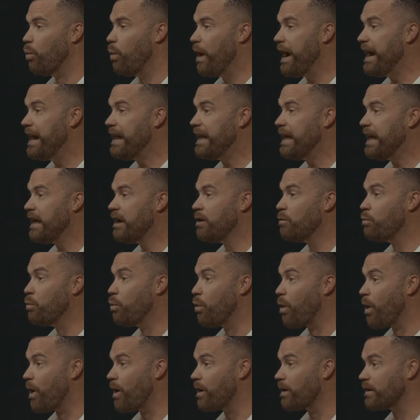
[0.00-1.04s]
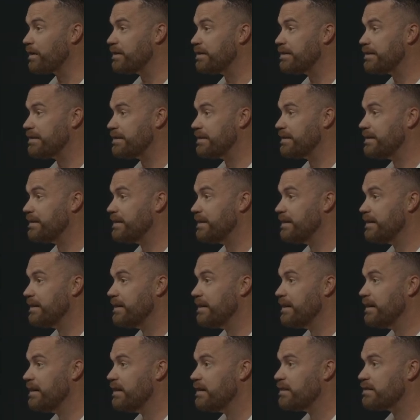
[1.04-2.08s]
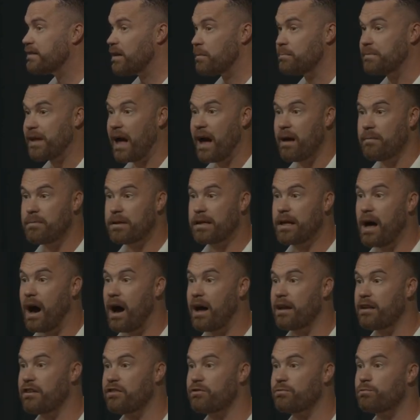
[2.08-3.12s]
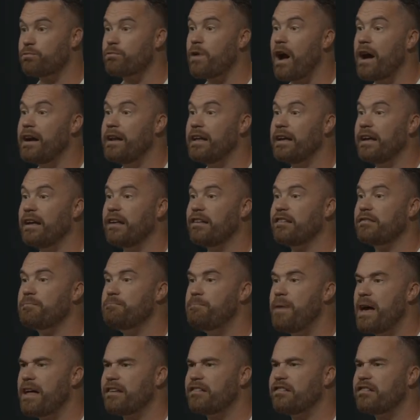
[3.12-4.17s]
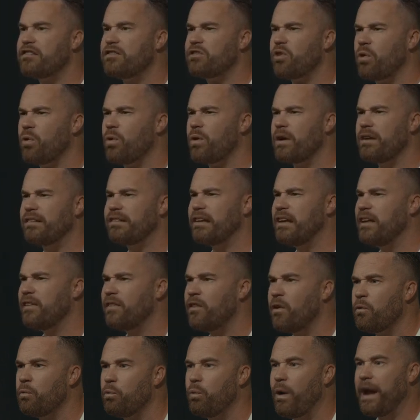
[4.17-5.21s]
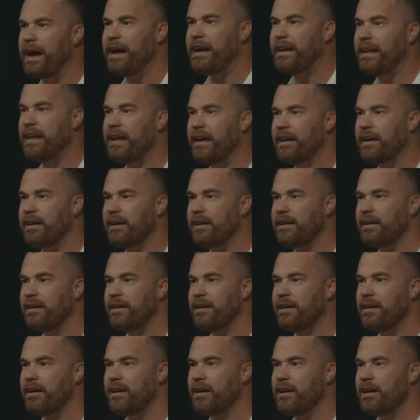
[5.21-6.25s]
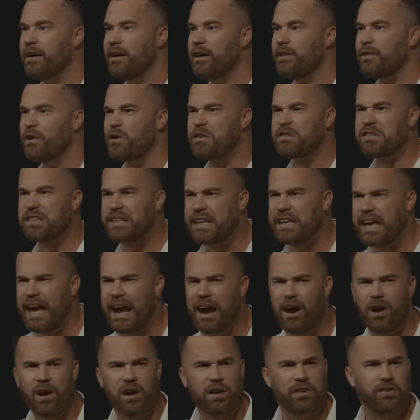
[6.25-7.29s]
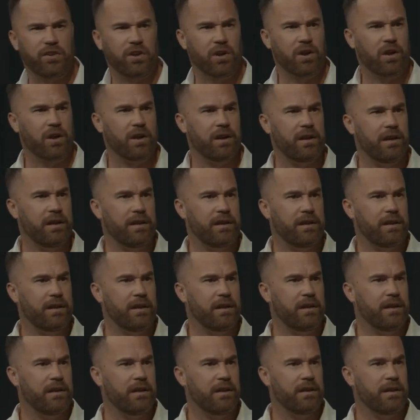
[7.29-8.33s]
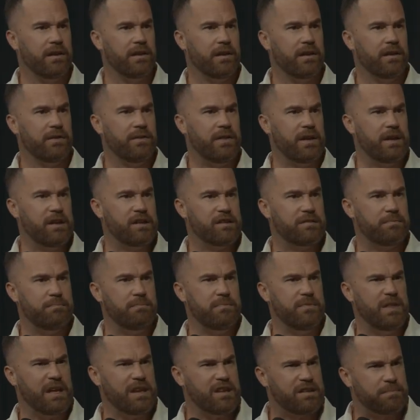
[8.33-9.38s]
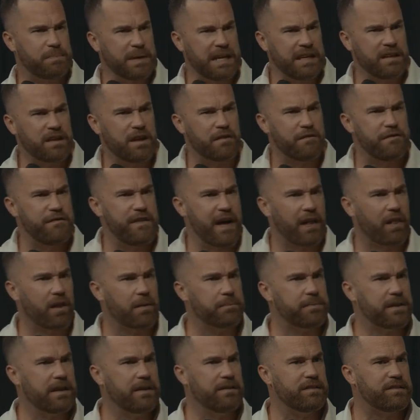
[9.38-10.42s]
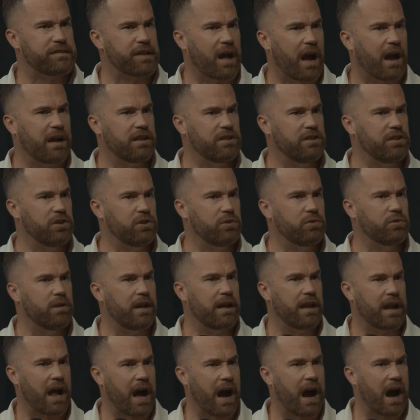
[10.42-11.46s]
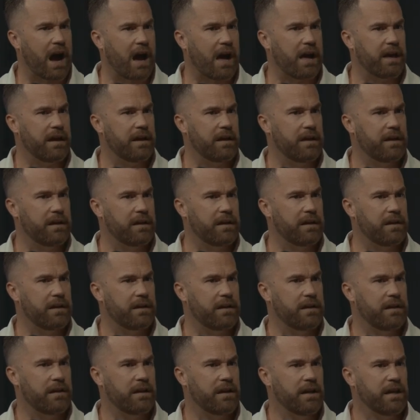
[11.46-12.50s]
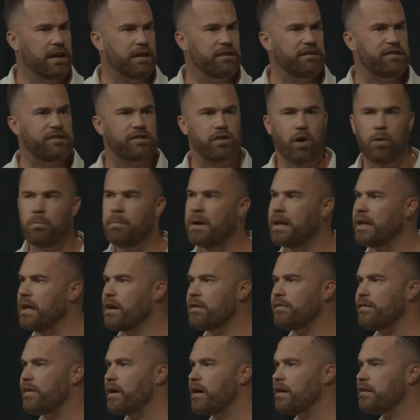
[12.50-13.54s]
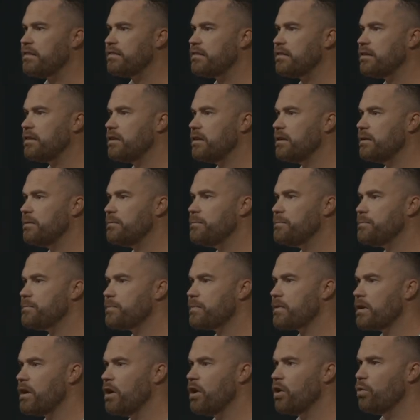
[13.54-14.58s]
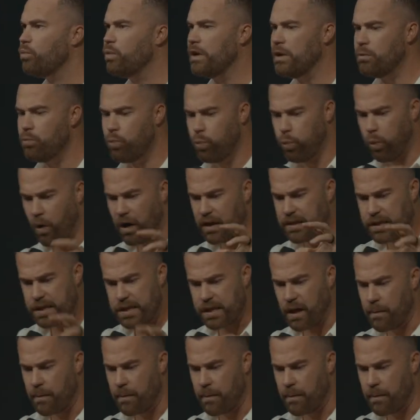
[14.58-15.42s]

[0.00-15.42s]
Waiting works. Sometimes God is writing his best stories in the waiting. There's character that is being developed inside you and I. And so many of us, we want